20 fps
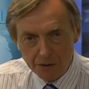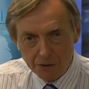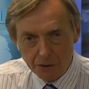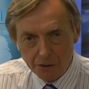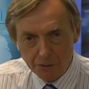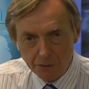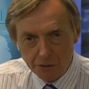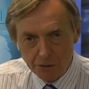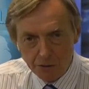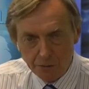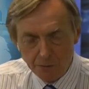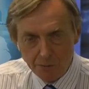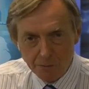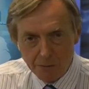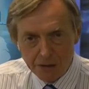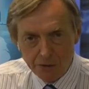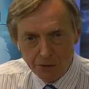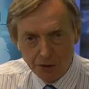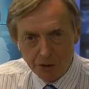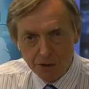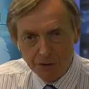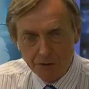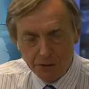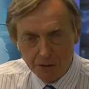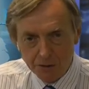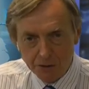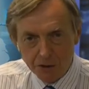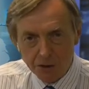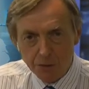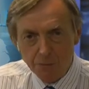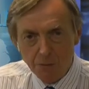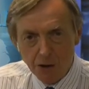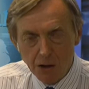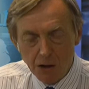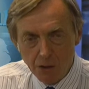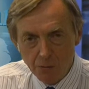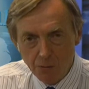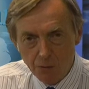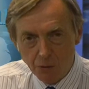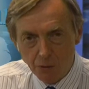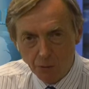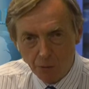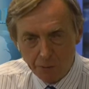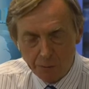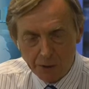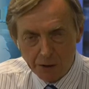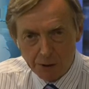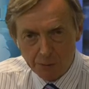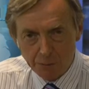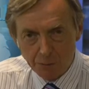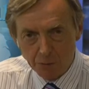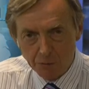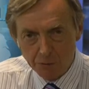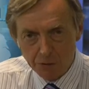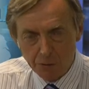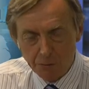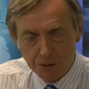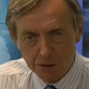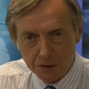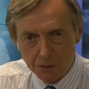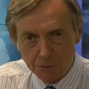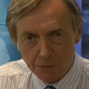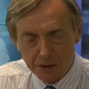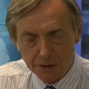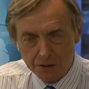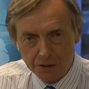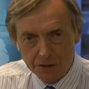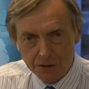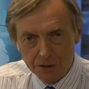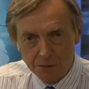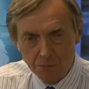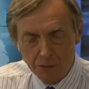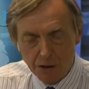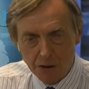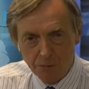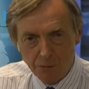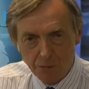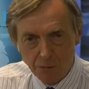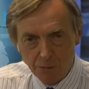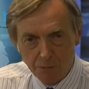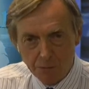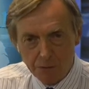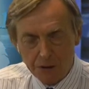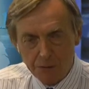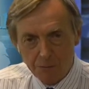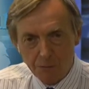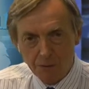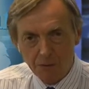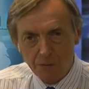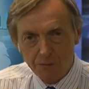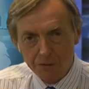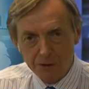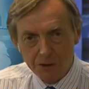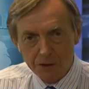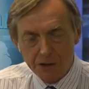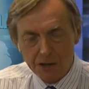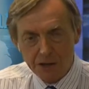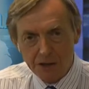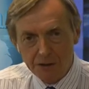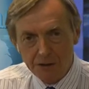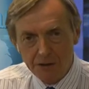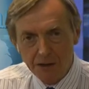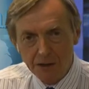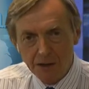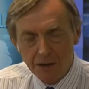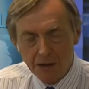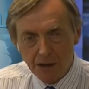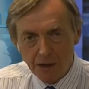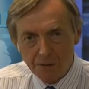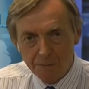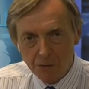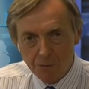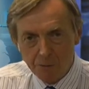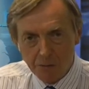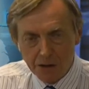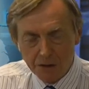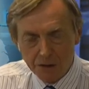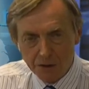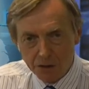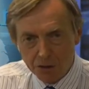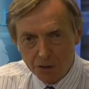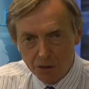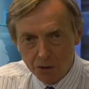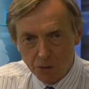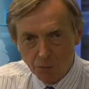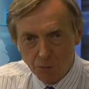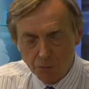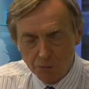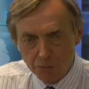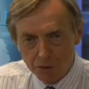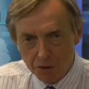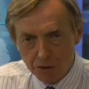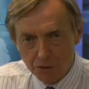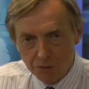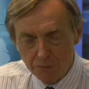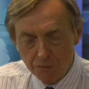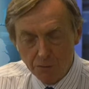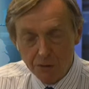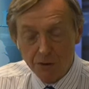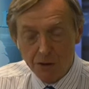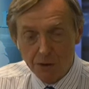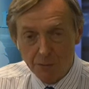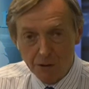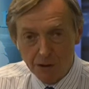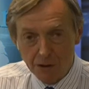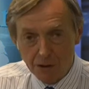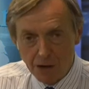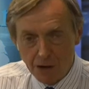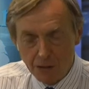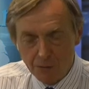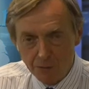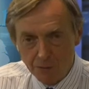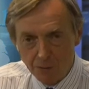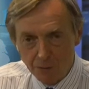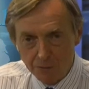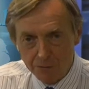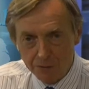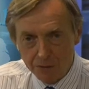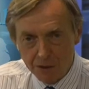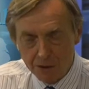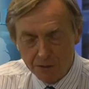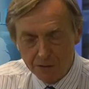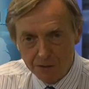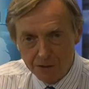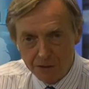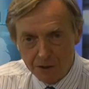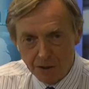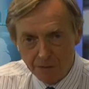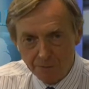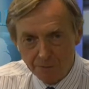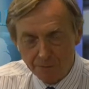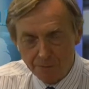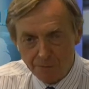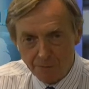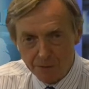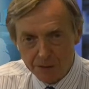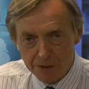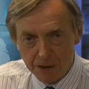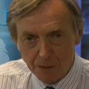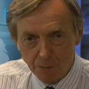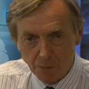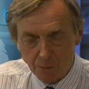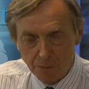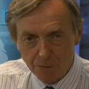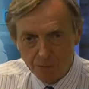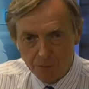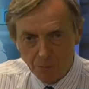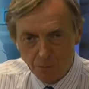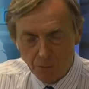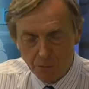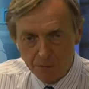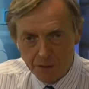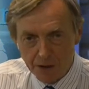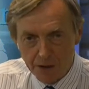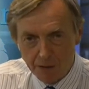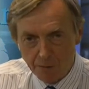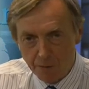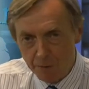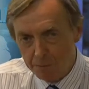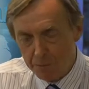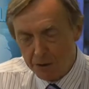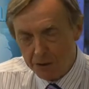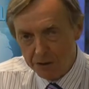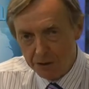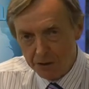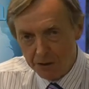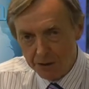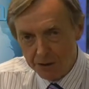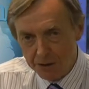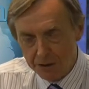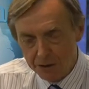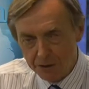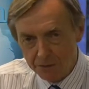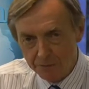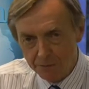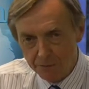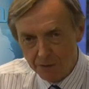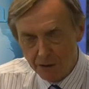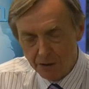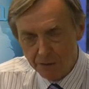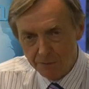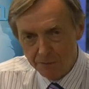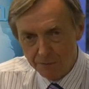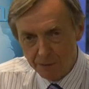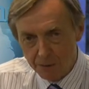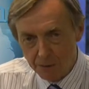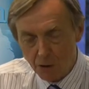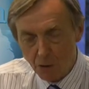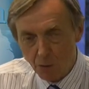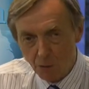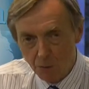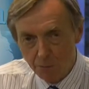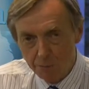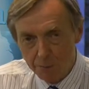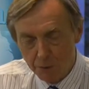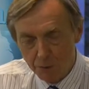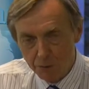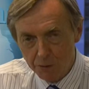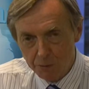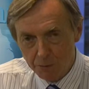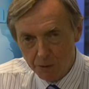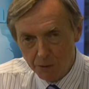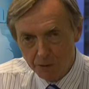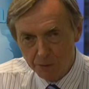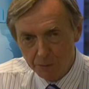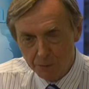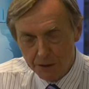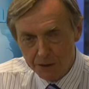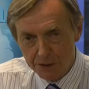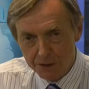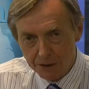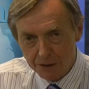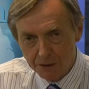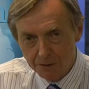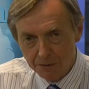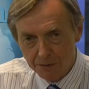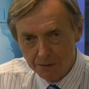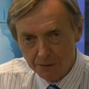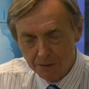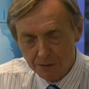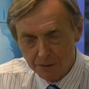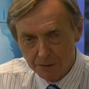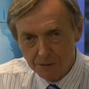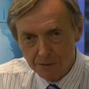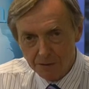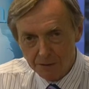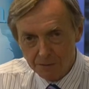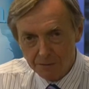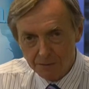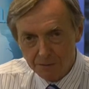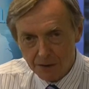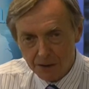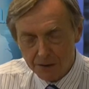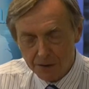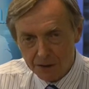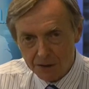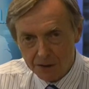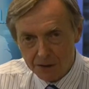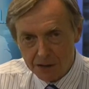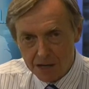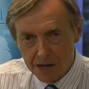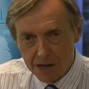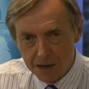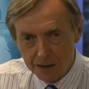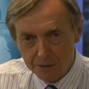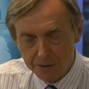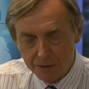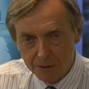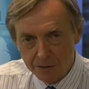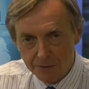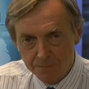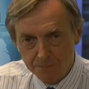And you mentioned that some local people, you expected some local people on scene. Have you managed to talk to some of the locals and find out what their opinion is of the whole Bilderberg meeting as it stands?